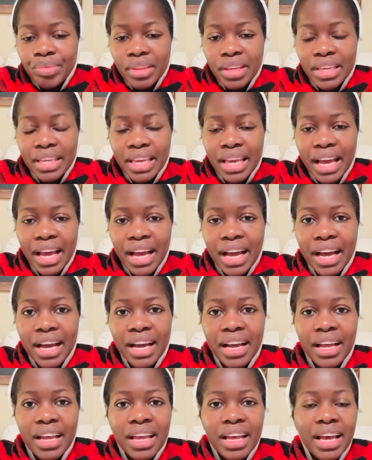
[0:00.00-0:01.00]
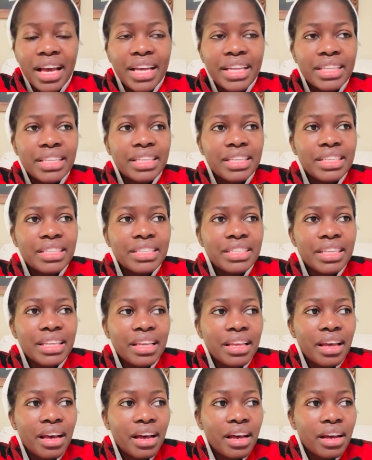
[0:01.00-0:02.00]
Yeah, and this
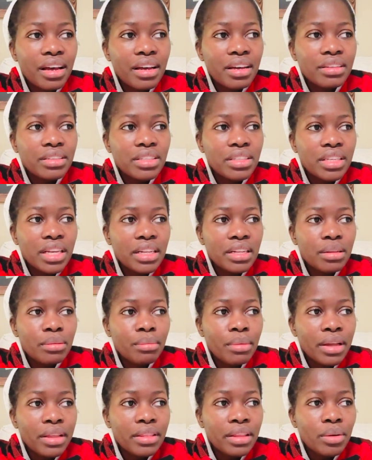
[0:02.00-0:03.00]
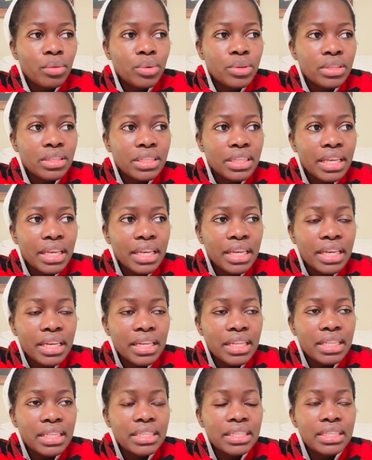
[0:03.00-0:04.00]
gentleman that was
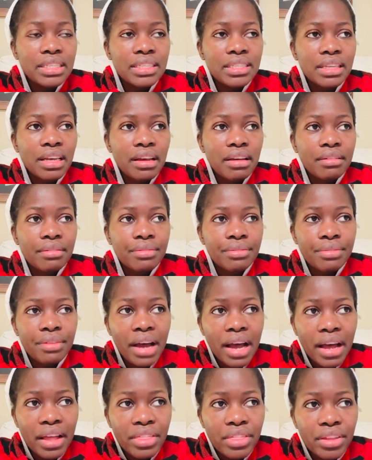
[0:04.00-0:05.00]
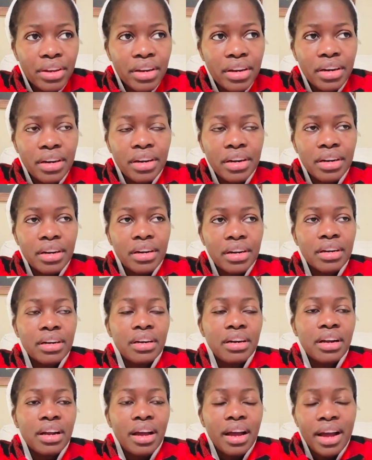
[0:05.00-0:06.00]
killed is a
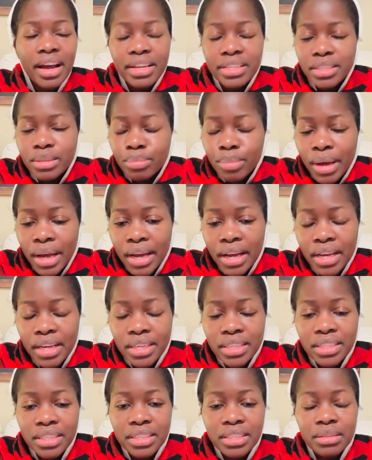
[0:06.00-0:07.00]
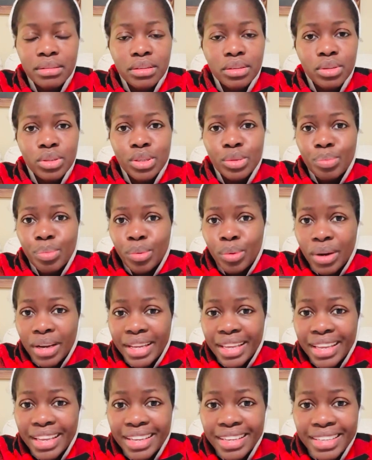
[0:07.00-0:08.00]
father, husband, those poor
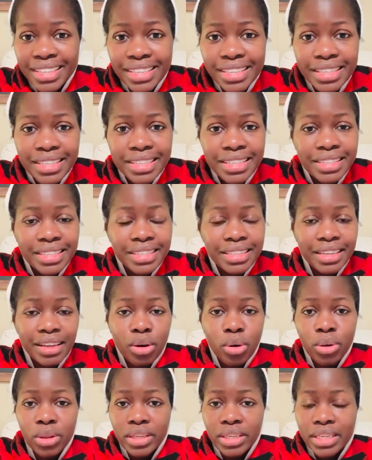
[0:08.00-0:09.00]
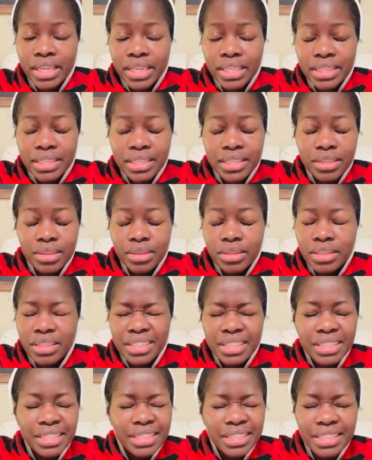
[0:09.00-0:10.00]
kids, holiday season,
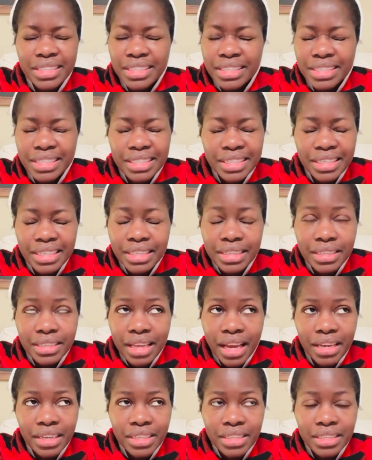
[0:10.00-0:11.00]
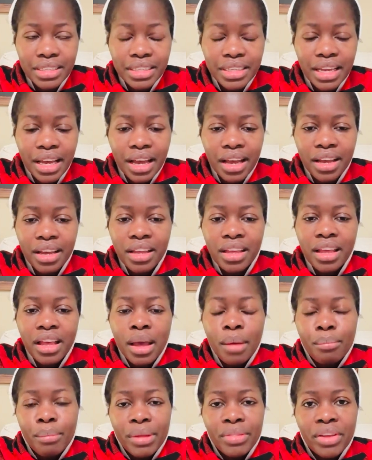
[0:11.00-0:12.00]
just insanity. Yeah,
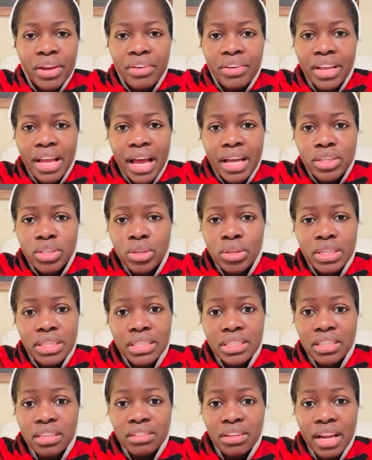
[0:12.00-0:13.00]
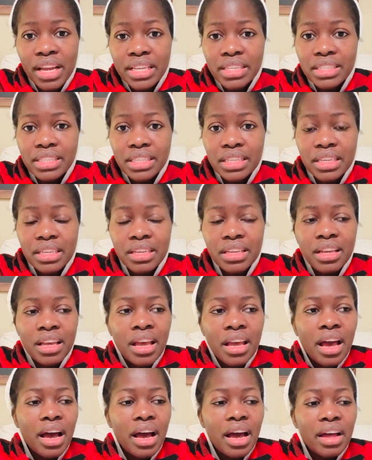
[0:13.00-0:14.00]
but the reaction is crazy.
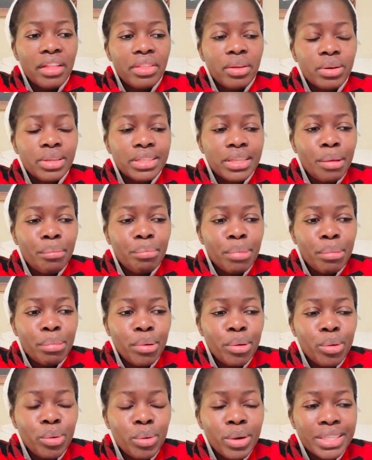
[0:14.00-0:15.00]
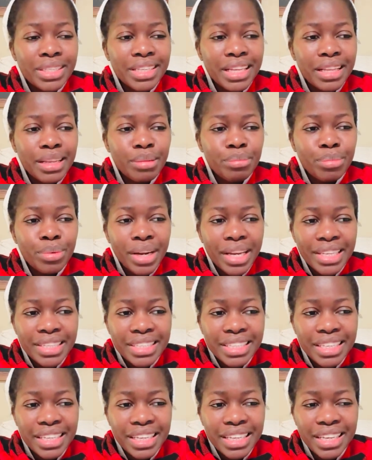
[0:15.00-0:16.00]
There were some people who were
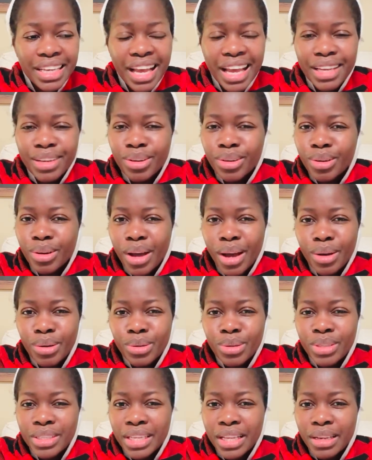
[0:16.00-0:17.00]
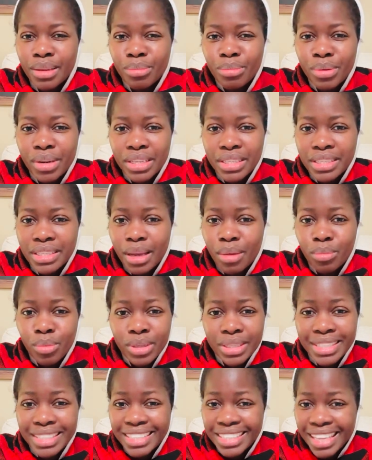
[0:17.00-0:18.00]
celebrating. I don't know how you celebrate
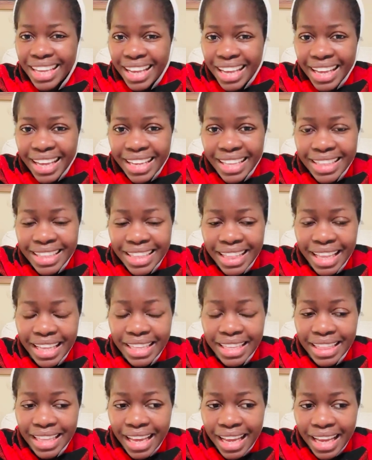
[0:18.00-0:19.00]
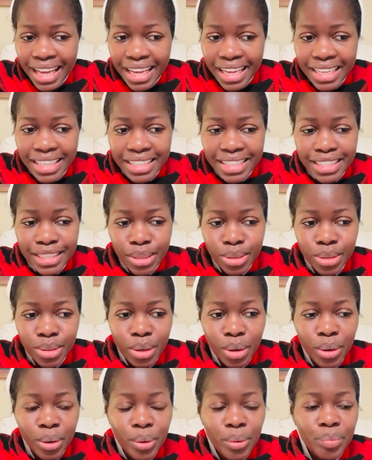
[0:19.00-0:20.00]
someone's death like that.
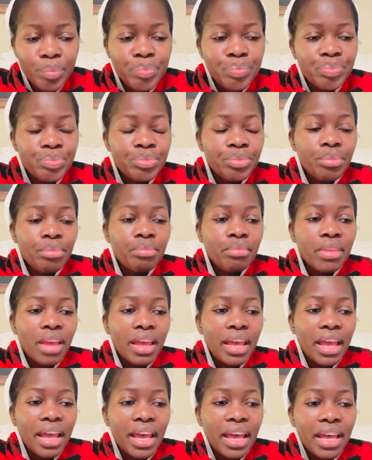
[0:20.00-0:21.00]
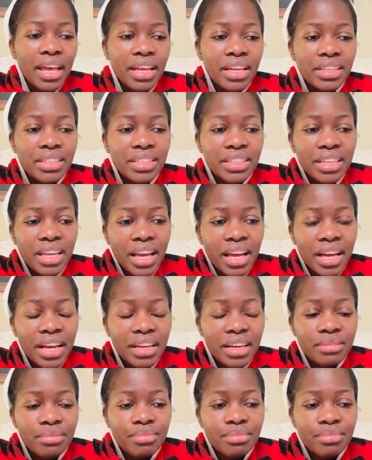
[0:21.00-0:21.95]
And yeah,